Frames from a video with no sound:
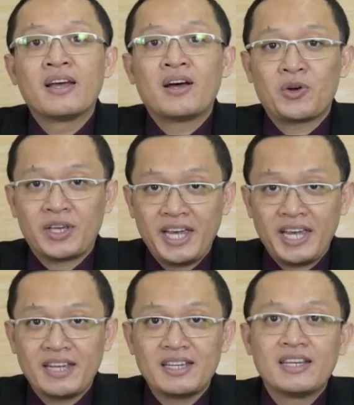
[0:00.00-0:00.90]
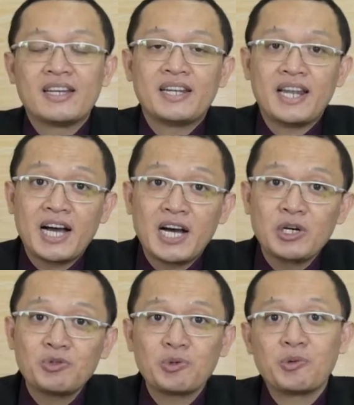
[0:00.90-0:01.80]
Okay,
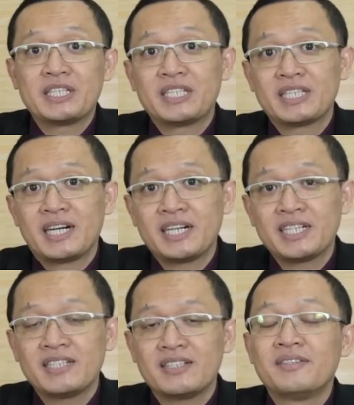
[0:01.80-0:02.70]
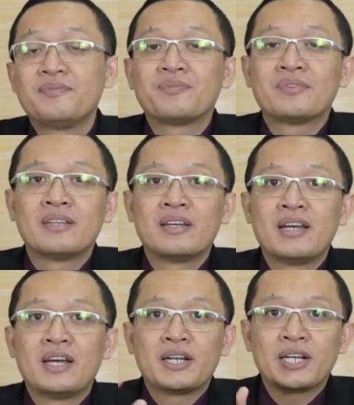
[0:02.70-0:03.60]
now we will start.
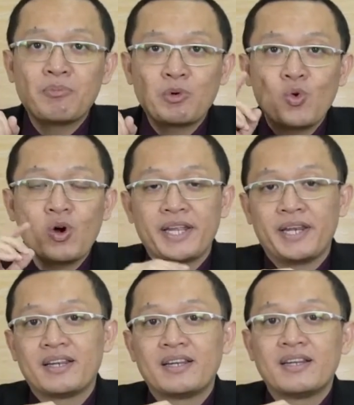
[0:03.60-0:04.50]
Number 1,